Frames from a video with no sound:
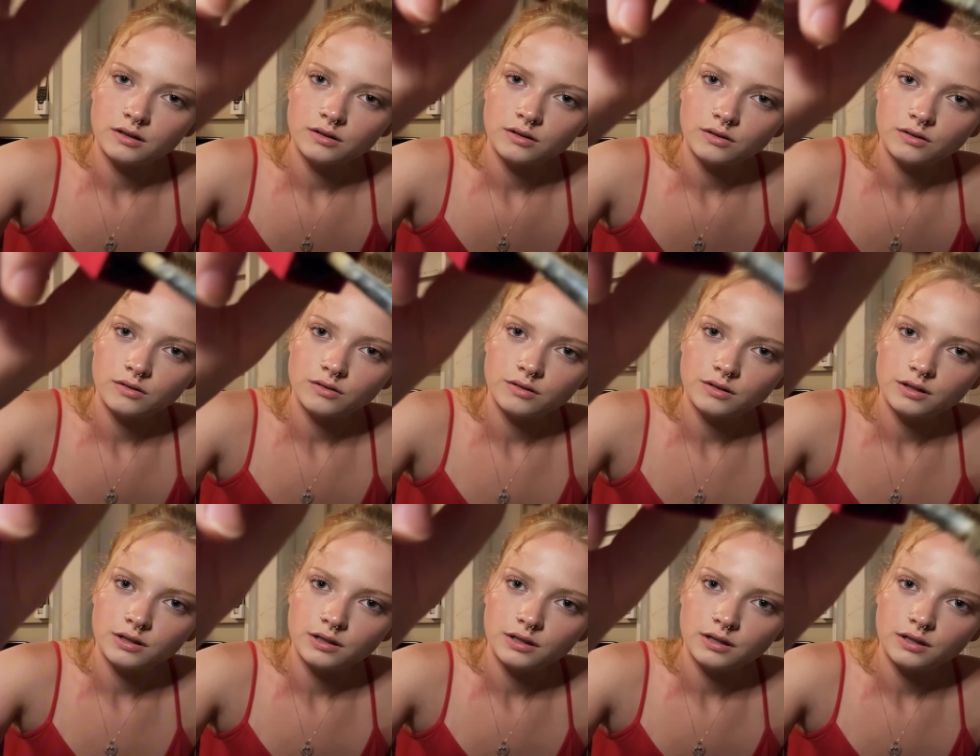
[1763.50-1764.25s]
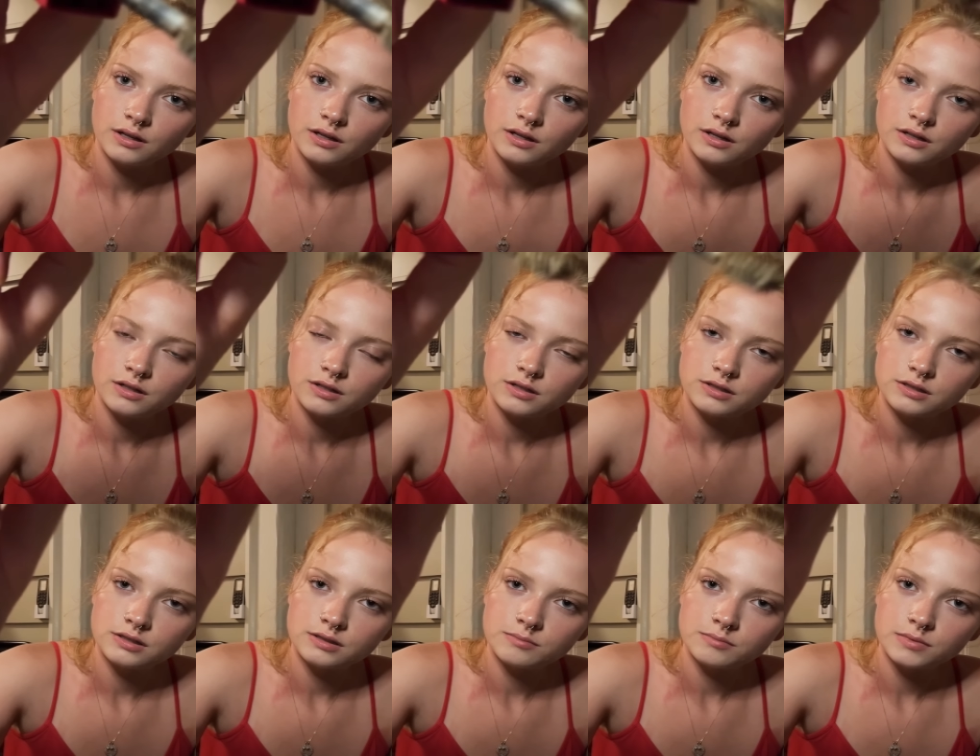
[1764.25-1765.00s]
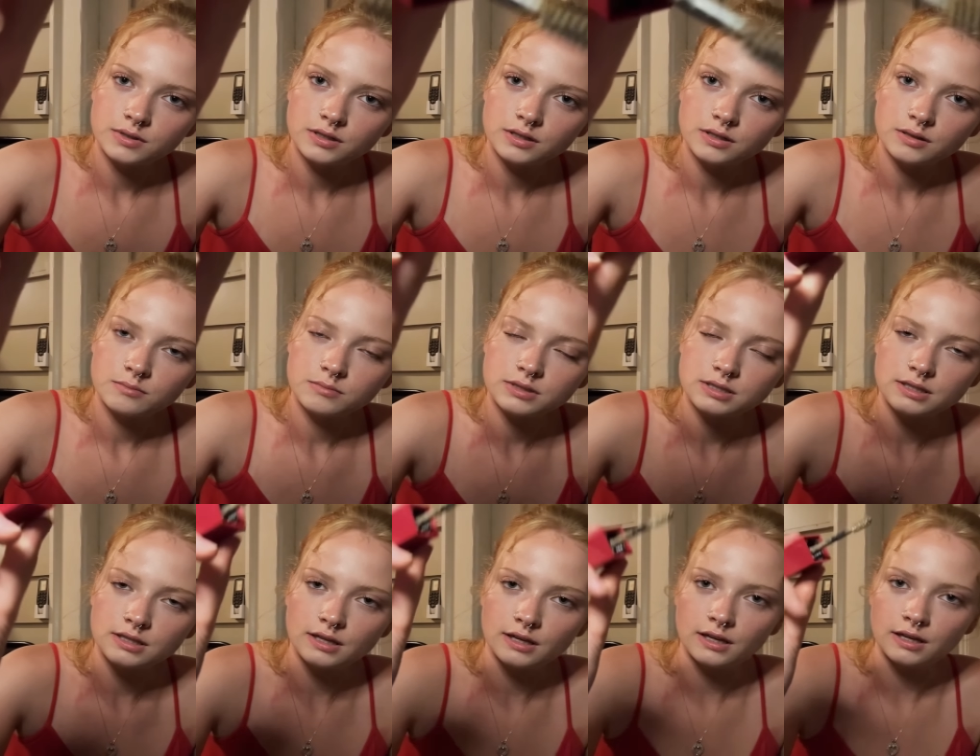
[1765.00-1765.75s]
go to the edge. Sometimes
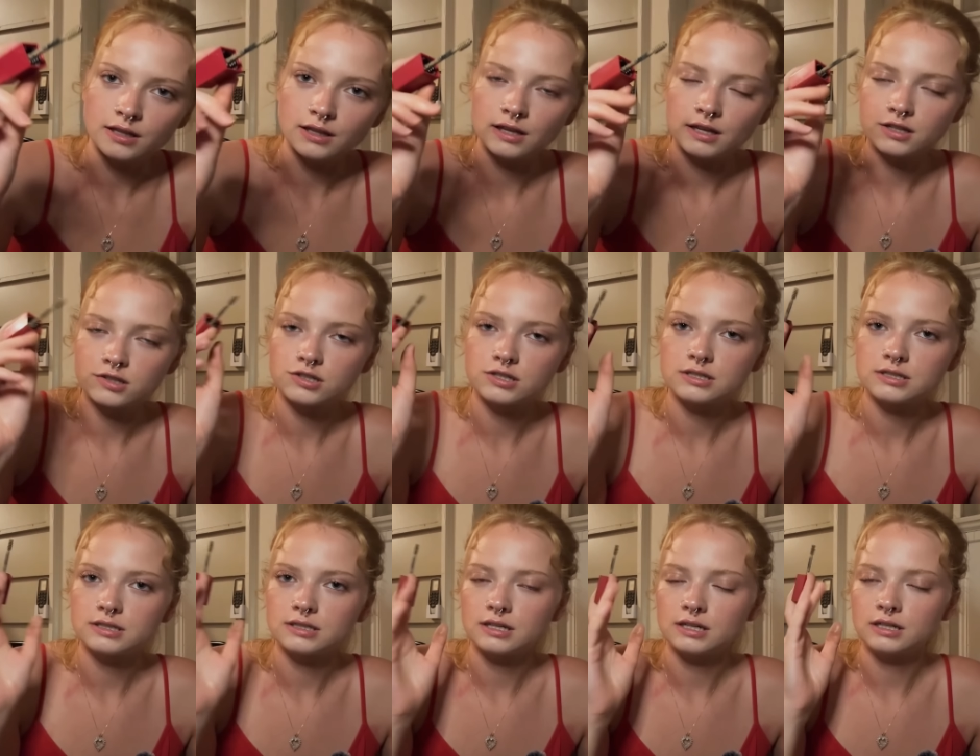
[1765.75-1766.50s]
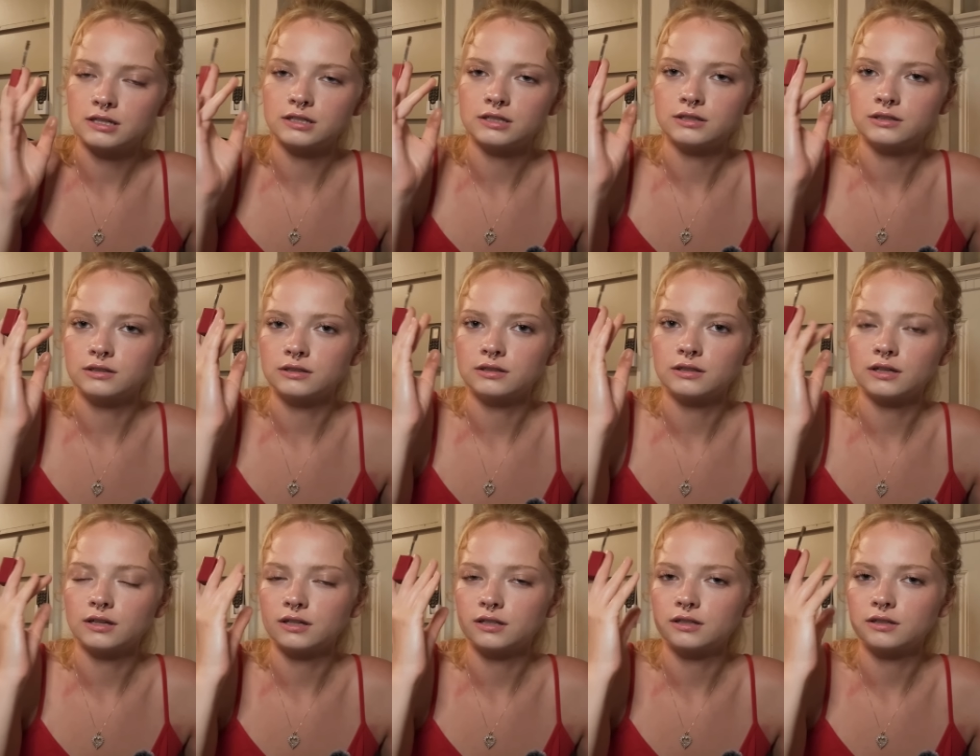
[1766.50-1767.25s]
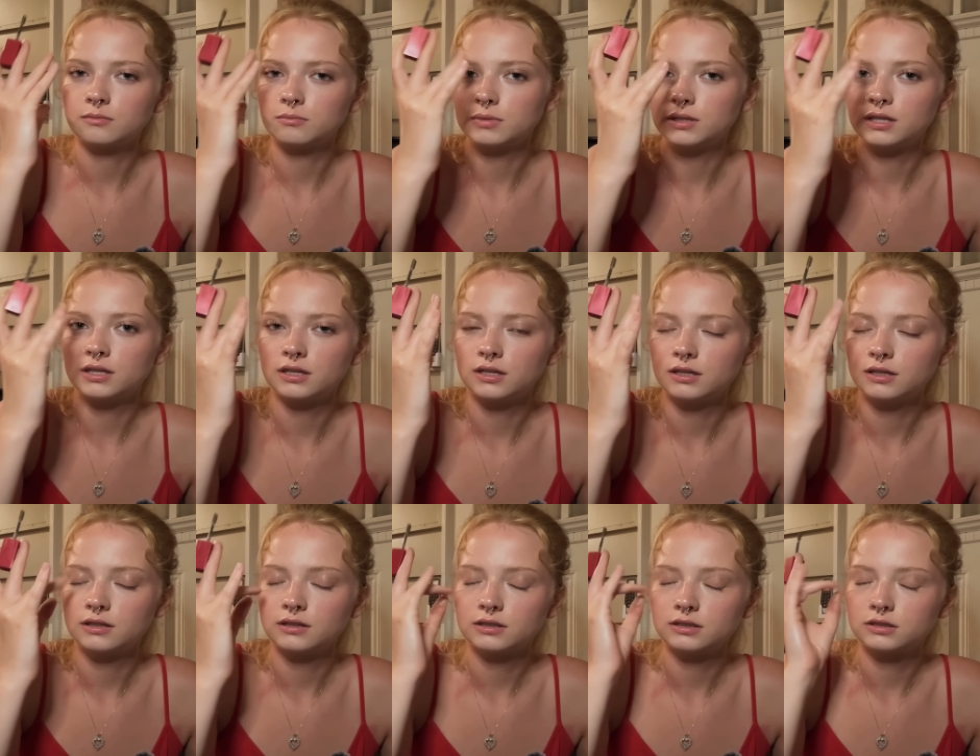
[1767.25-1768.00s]
the eyelashes like to kind of be
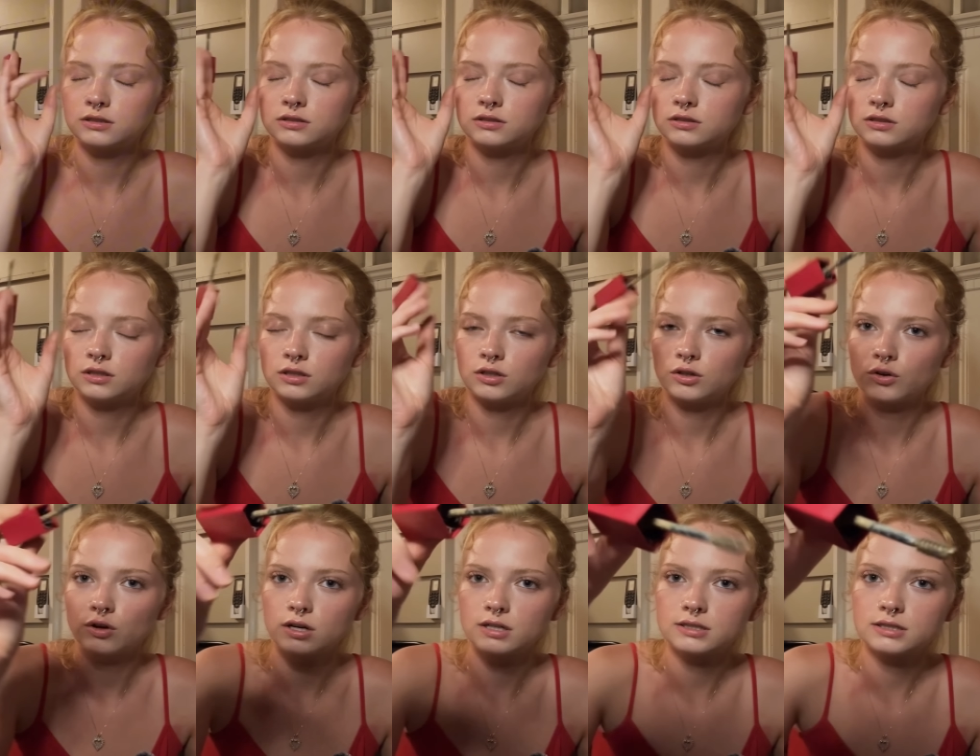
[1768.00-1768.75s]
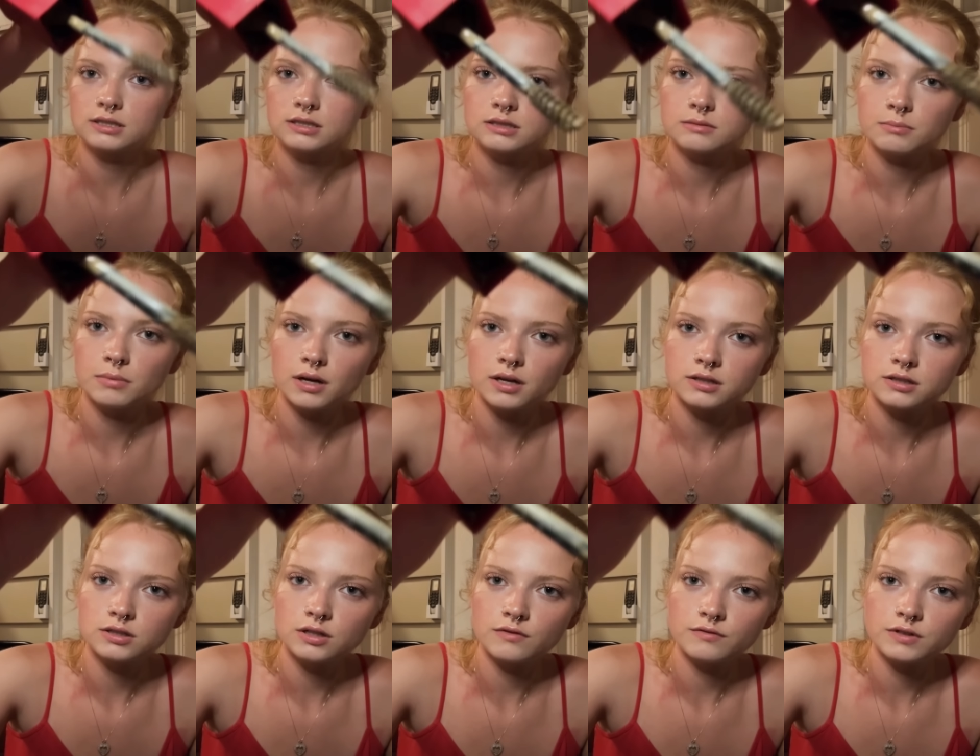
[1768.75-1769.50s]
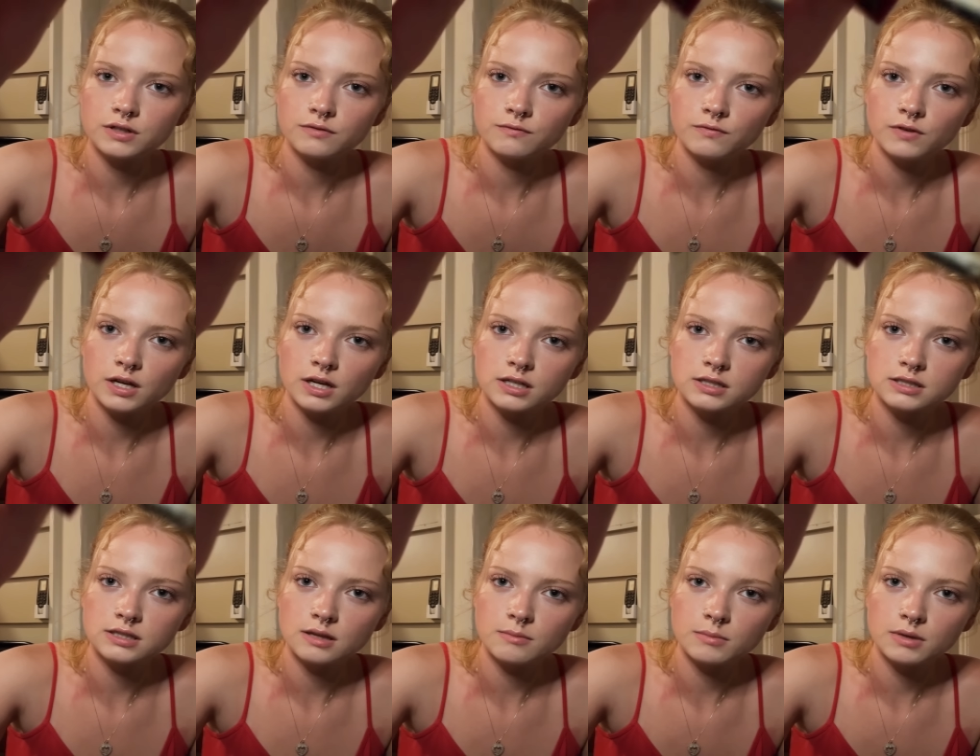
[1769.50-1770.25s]
in crazy spots. You have to fix
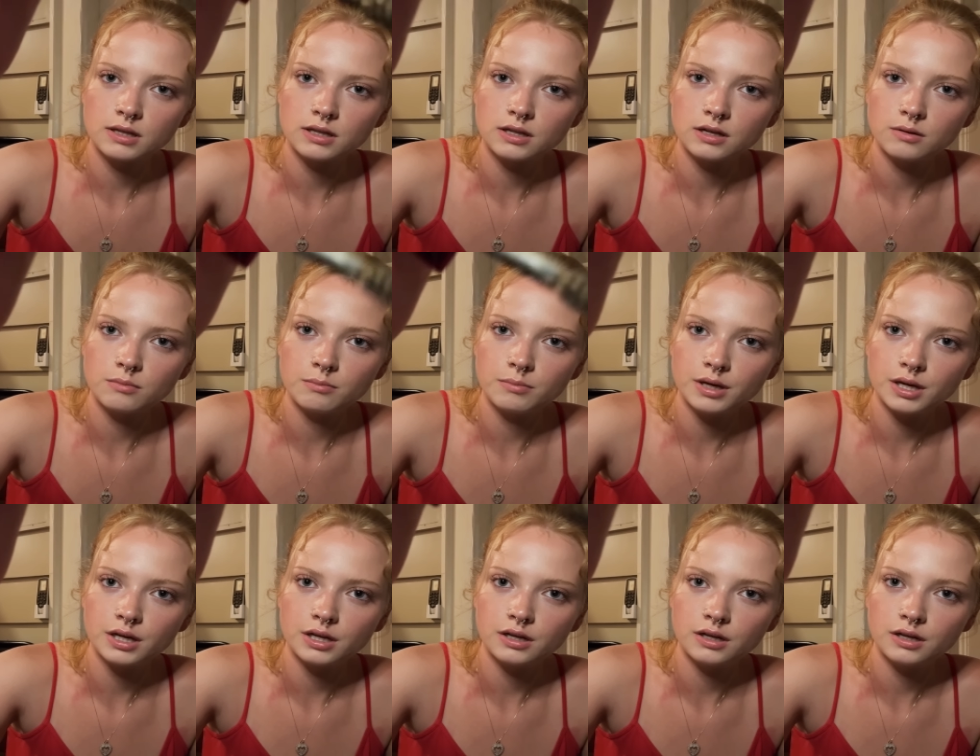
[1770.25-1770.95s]
them a little bit.